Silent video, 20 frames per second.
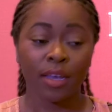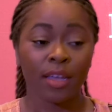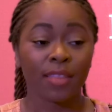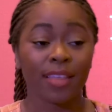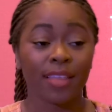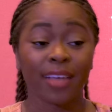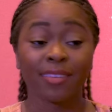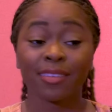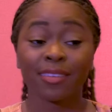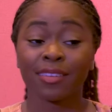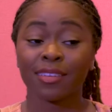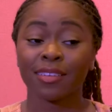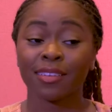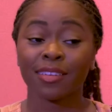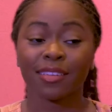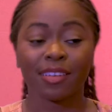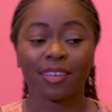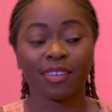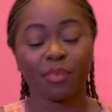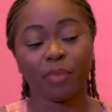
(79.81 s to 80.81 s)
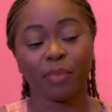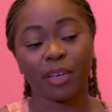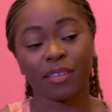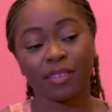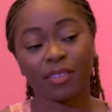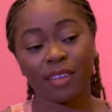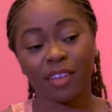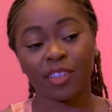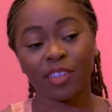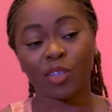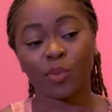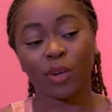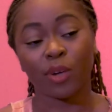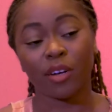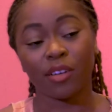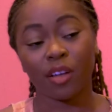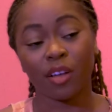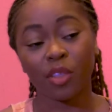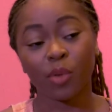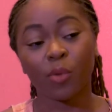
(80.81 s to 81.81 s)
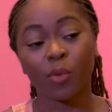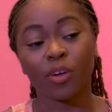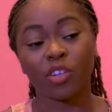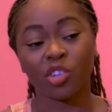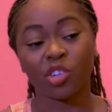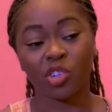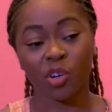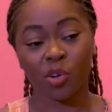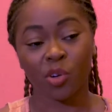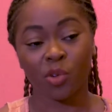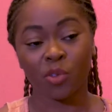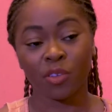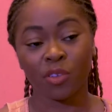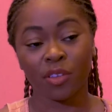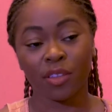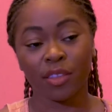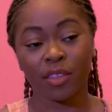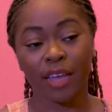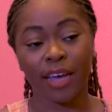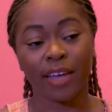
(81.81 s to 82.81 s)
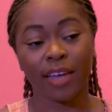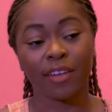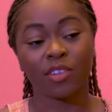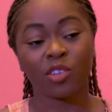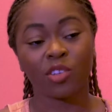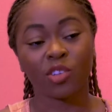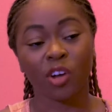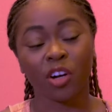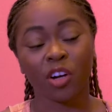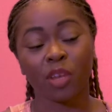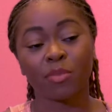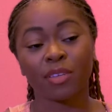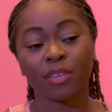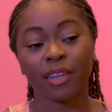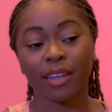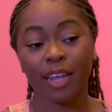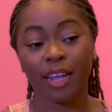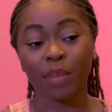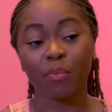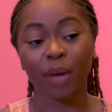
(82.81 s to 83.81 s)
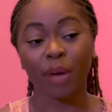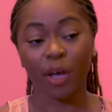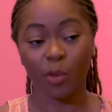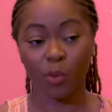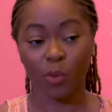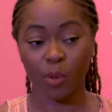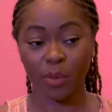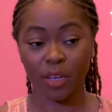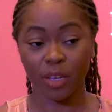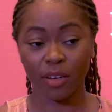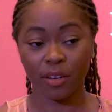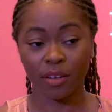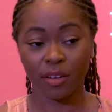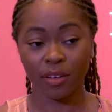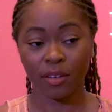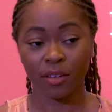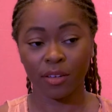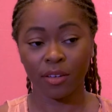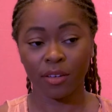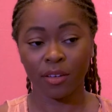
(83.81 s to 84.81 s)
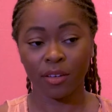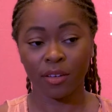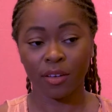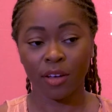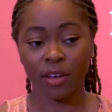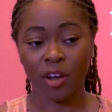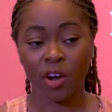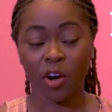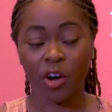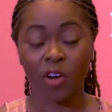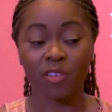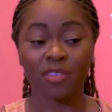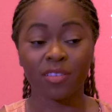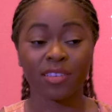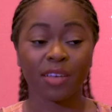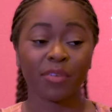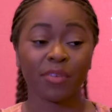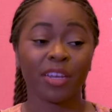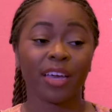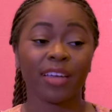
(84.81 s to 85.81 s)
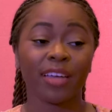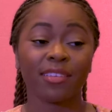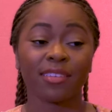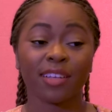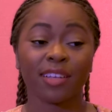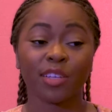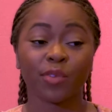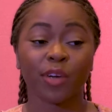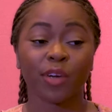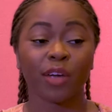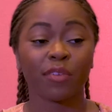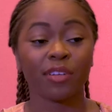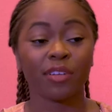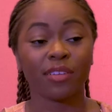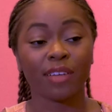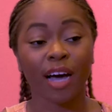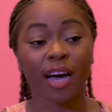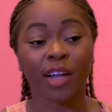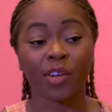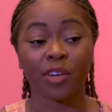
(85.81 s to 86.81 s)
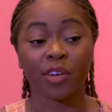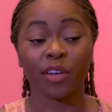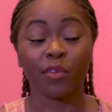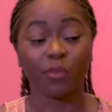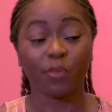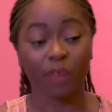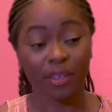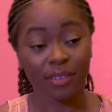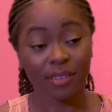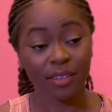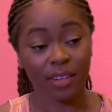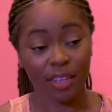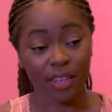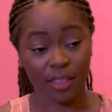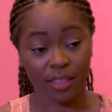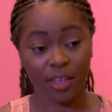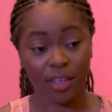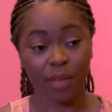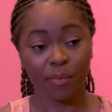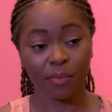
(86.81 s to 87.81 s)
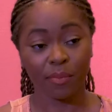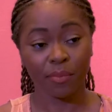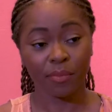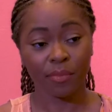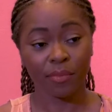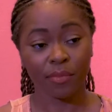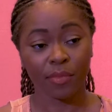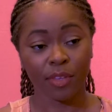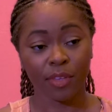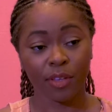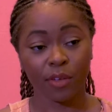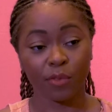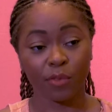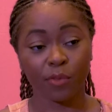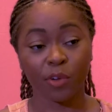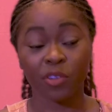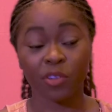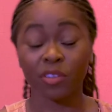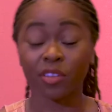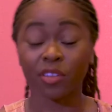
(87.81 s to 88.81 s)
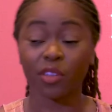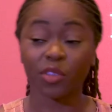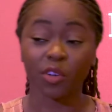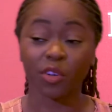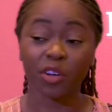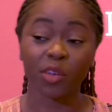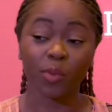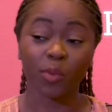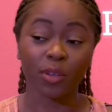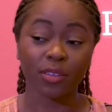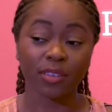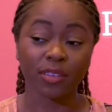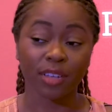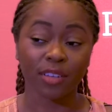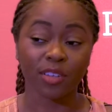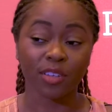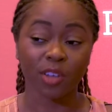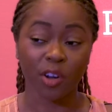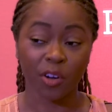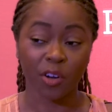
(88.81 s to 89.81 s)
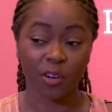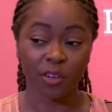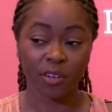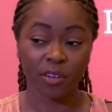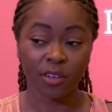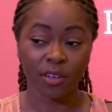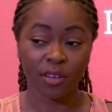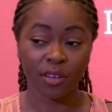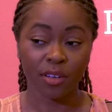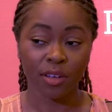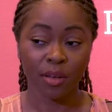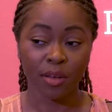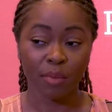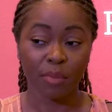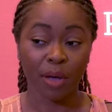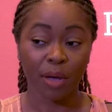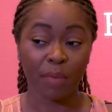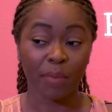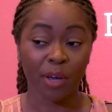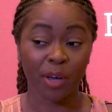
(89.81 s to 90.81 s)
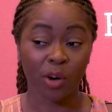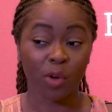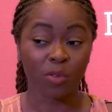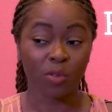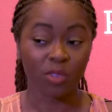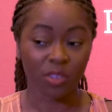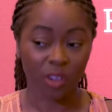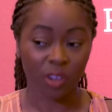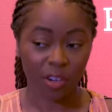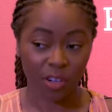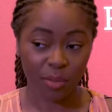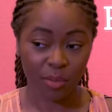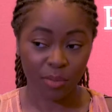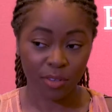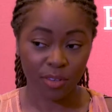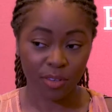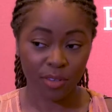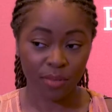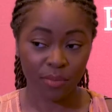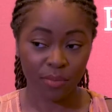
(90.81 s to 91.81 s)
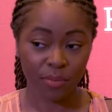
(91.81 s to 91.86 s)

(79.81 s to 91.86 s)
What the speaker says: That statistic doesn't make sense when another one shows that startups led by women earn 78 cents for every dollar invested in them versus the 31 cents earned by male-owned startups.